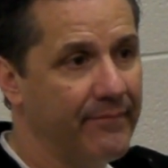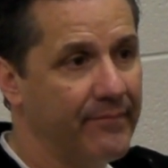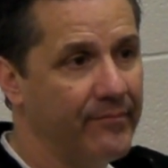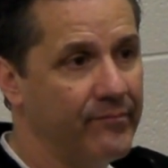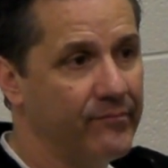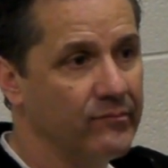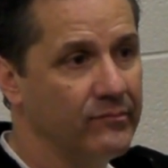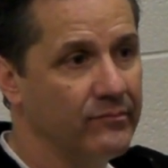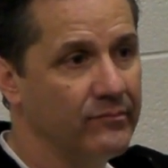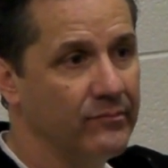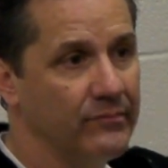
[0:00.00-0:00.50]

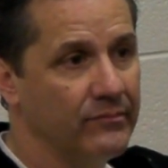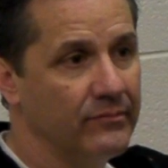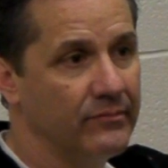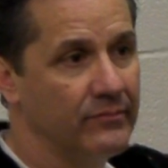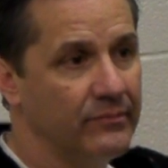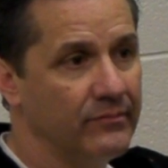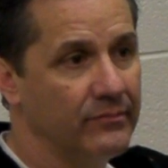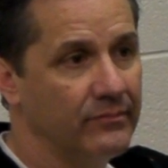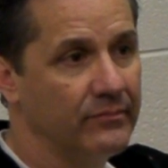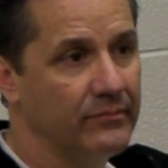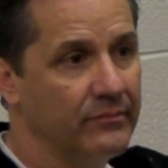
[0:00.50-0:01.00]
many
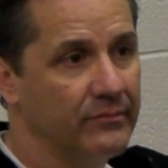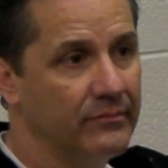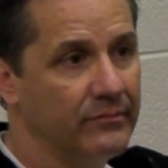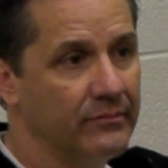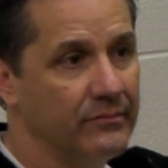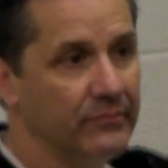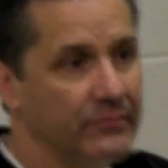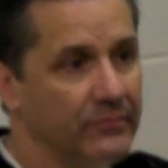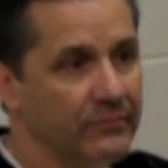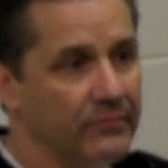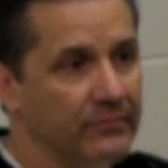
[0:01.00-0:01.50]
times
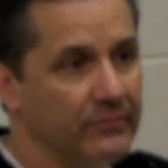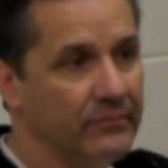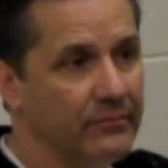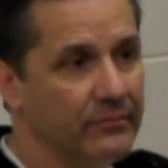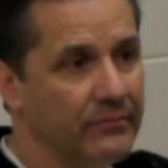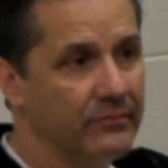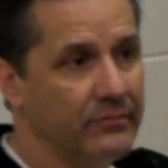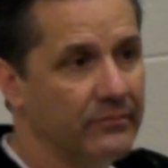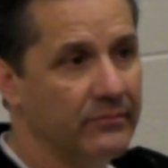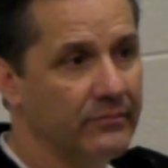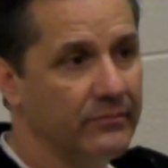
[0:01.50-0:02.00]
today on the
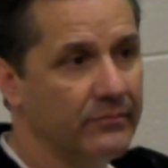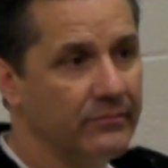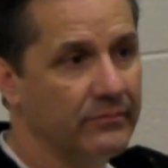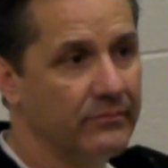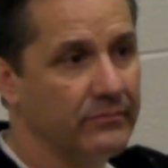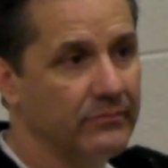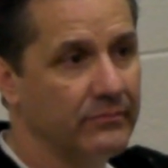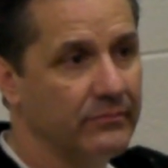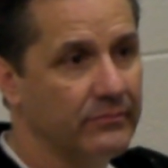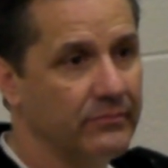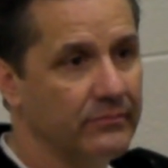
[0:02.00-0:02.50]

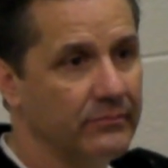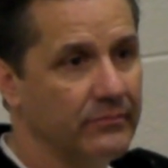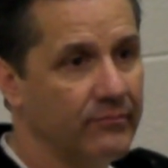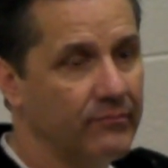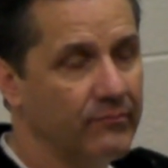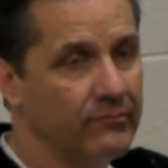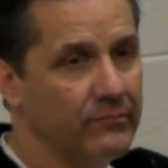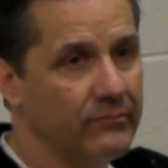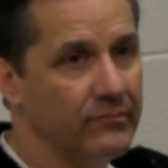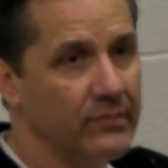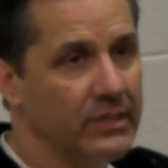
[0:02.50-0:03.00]

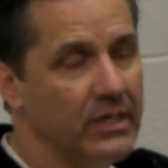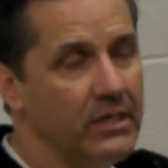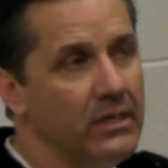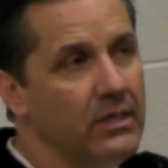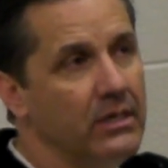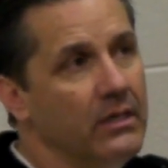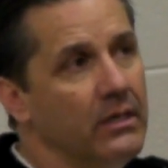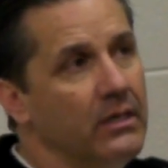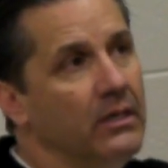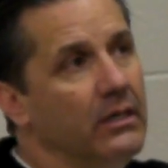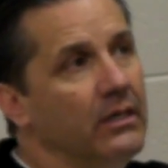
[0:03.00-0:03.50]
drive
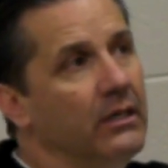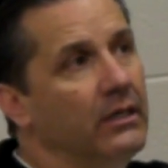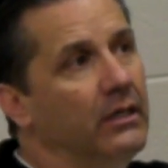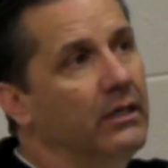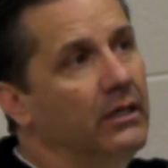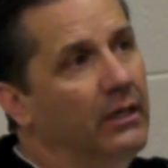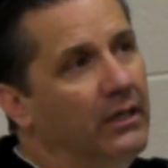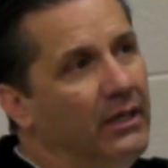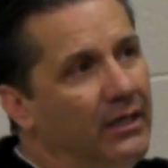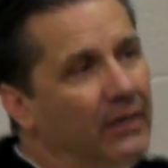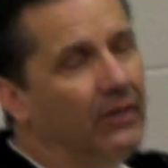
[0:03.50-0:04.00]
and, then
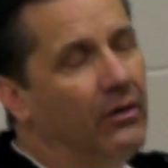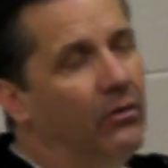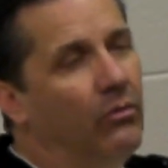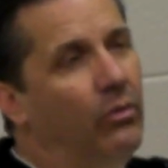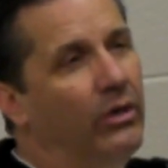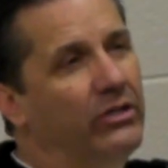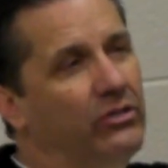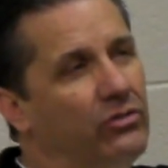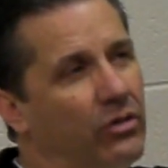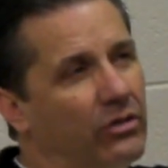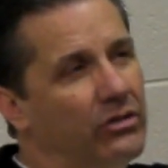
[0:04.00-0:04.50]
otherwise.
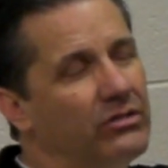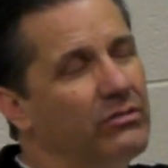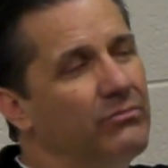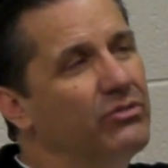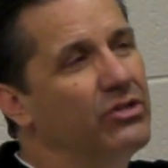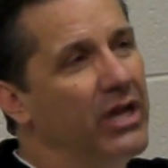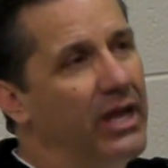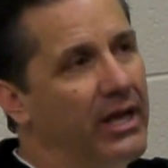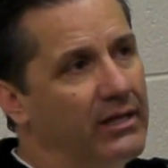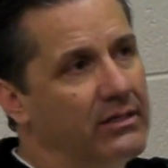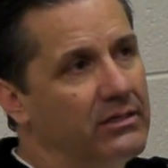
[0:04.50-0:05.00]
We took some
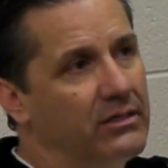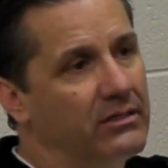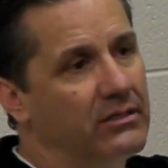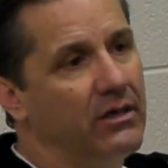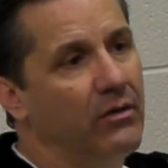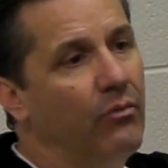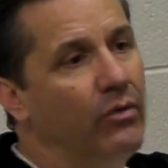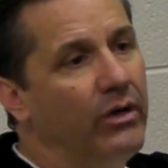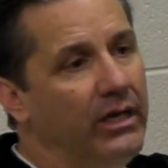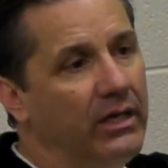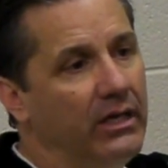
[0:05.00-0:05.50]
chances
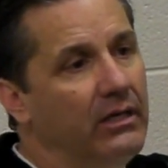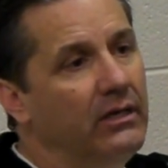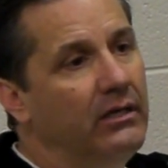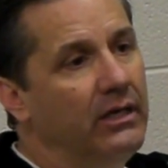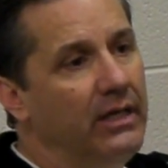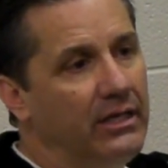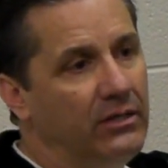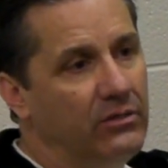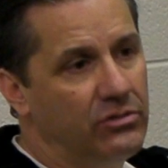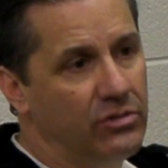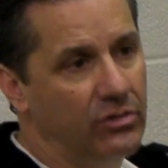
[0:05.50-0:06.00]
that we didn't
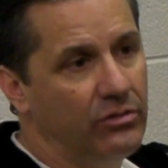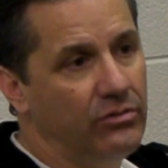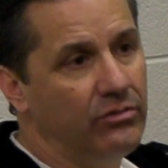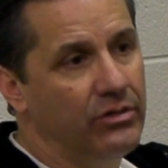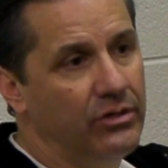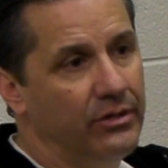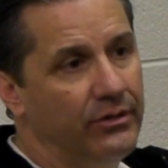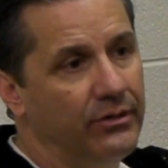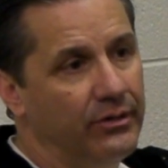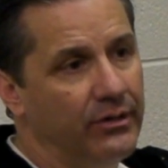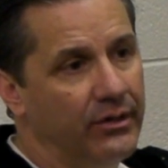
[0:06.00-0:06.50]
need to,
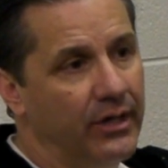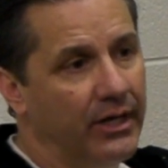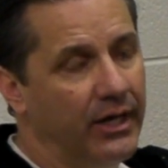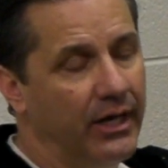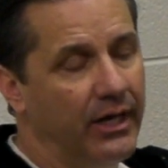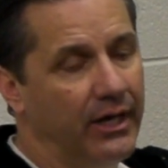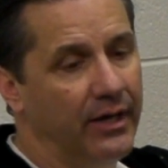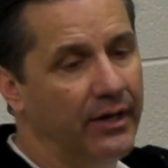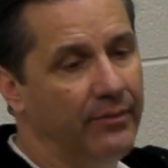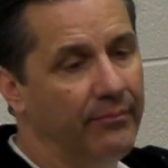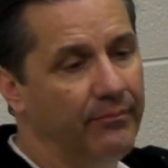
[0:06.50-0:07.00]

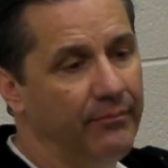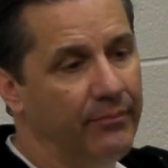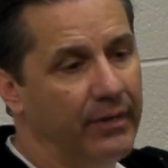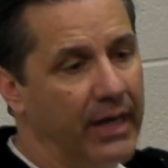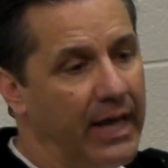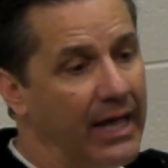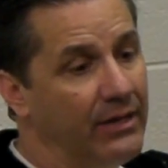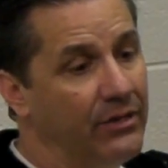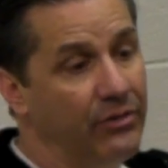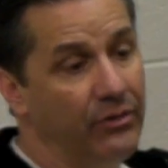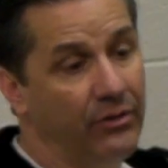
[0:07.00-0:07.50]
um, but
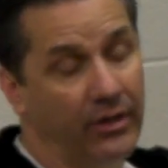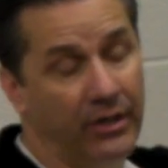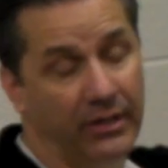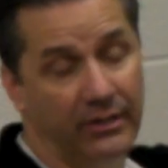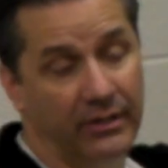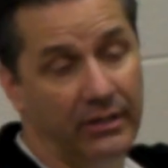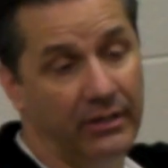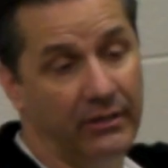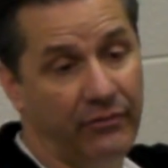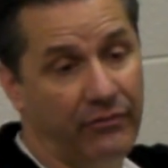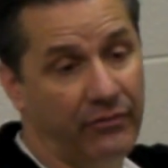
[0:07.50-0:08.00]
I thought
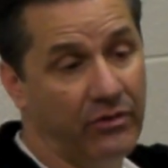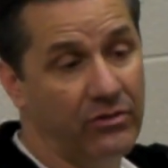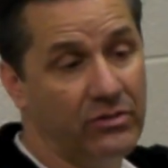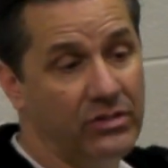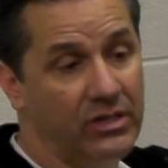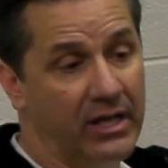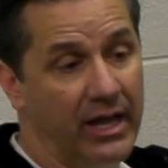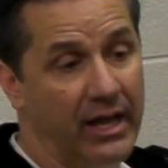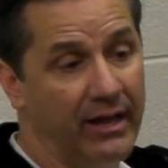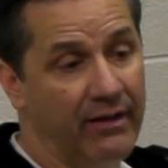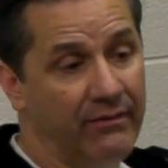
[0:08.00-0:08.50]
in the
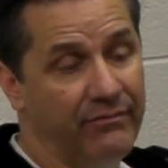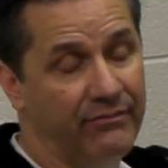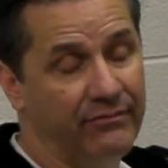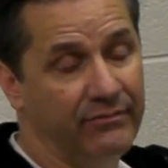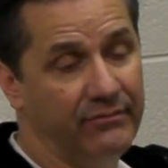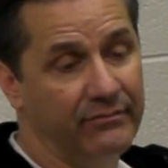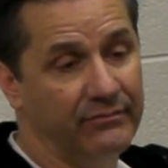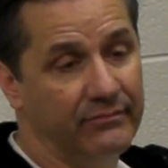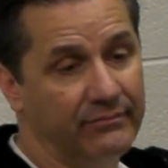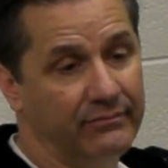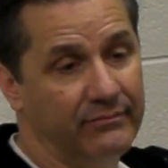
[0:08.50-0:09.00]
first half
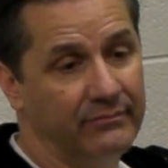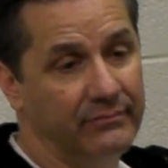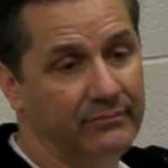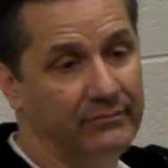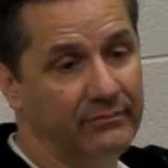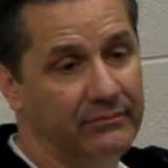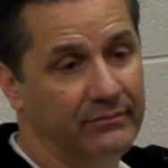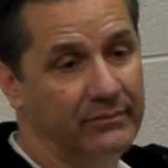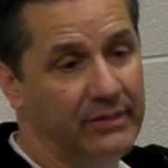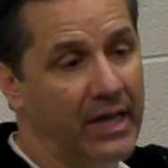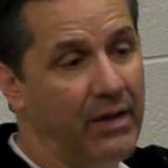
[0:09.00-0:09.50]

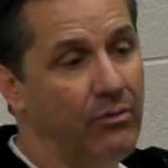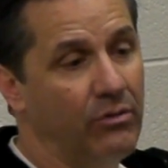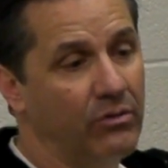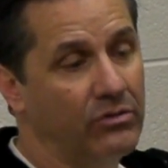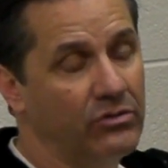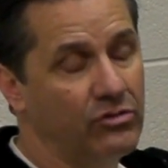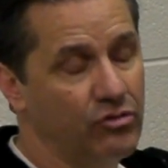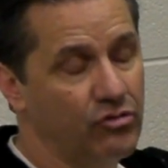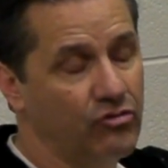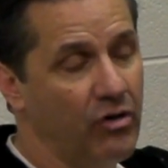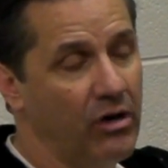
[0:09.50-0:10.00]
they were
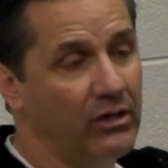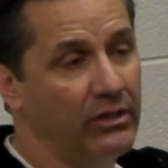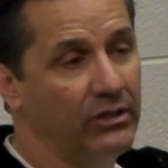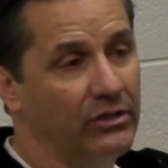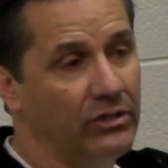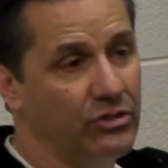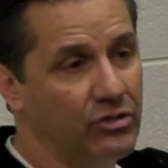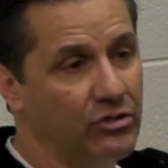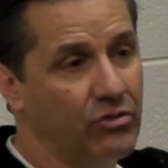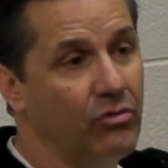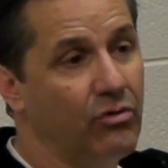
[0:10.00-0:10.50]
struggling
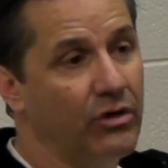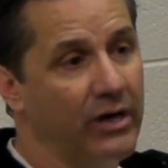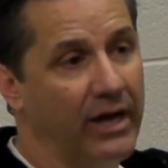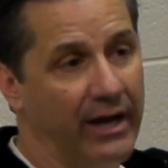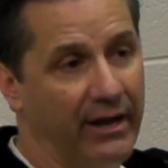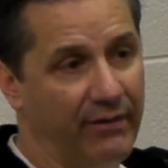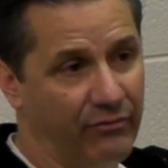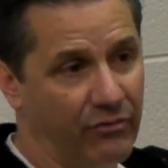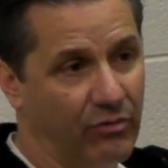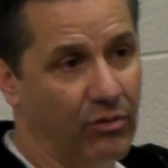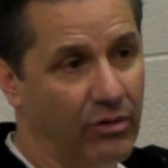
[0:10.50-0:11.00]
to score in the
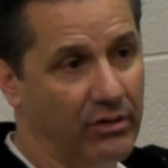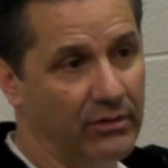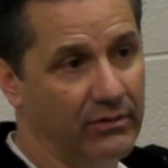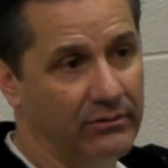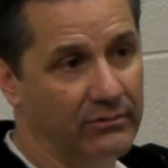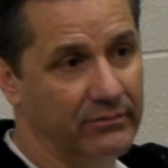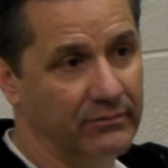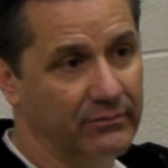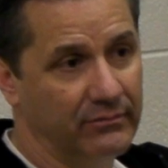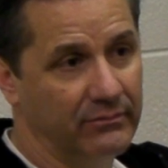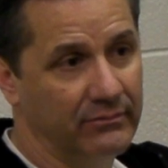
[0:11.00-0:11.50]
half court.
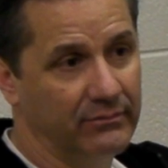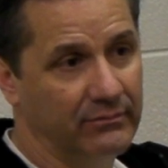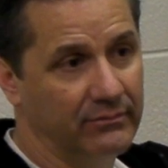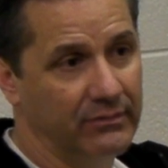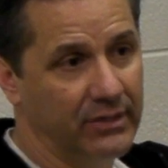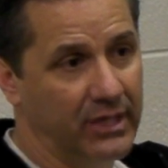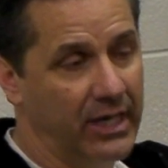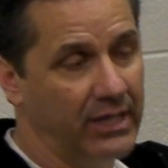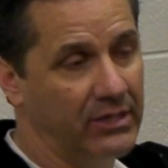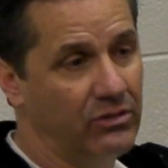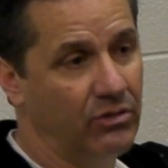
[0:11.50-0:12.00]

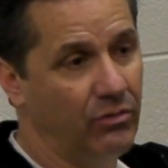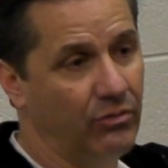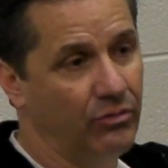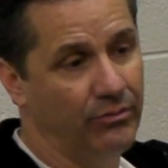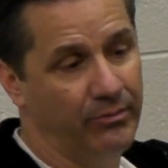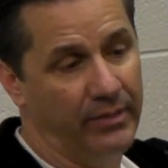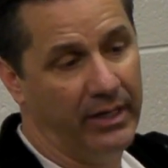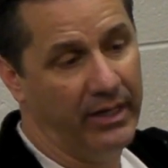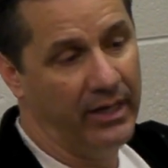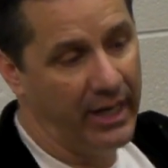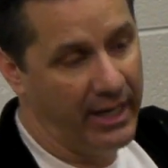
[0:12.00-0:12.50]
And I told
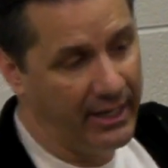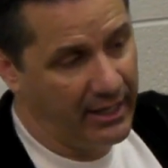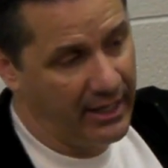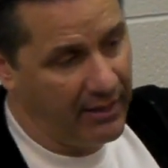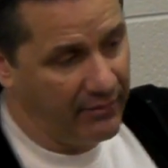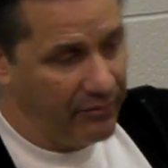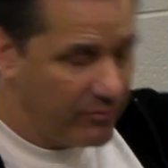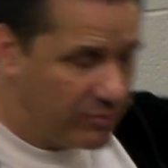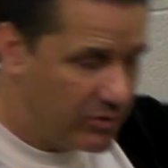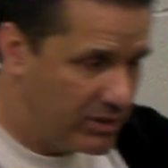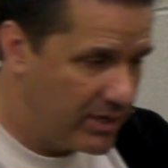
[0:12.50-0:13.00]
them, I, I
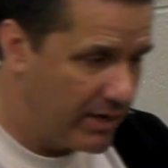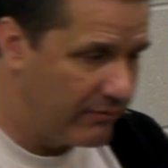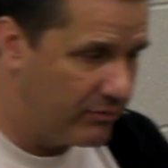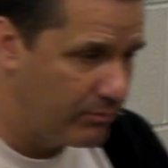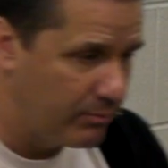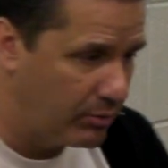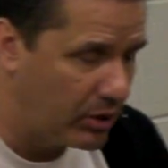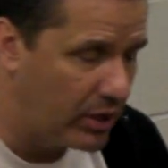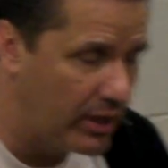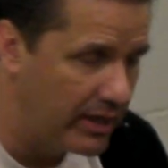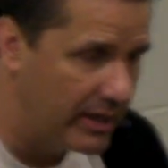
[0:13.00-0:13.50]
gave them seven
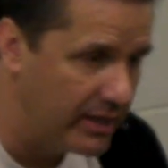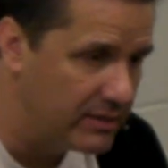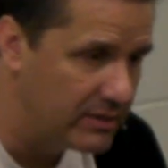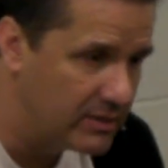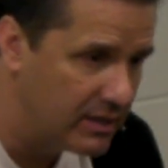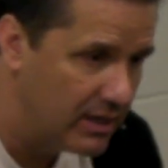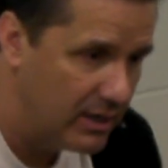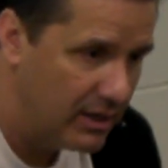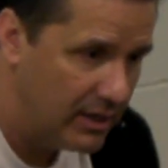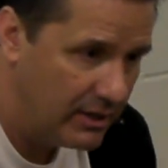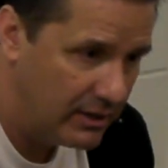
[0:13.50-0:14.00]
plays
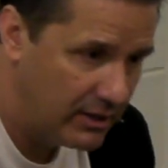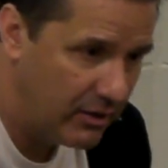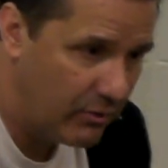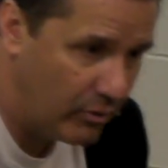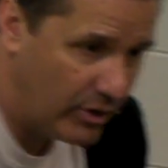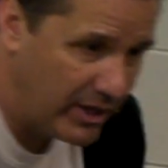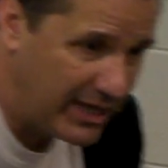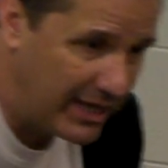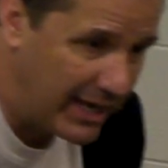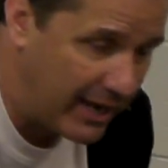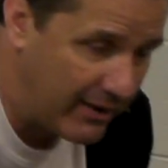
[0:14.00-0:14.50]
that
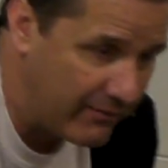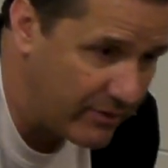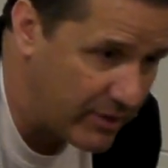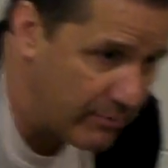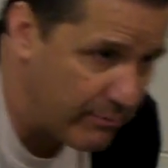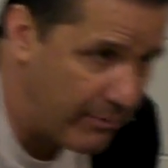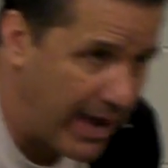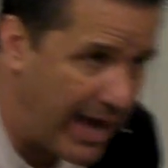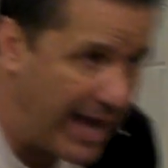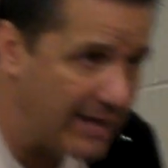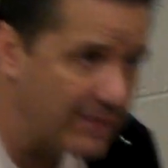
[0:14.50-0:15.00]
we gave
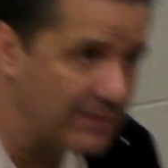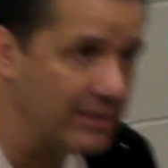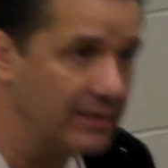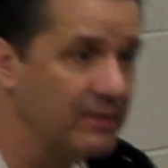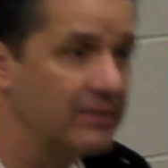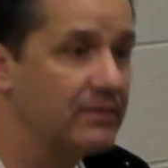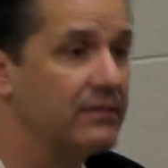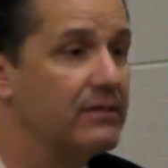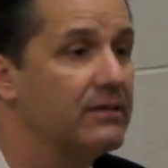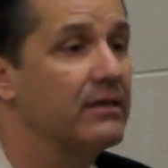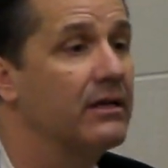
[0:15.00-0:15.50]
them
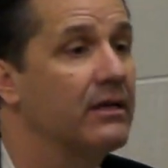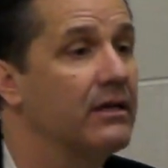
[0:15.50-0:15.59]
baskets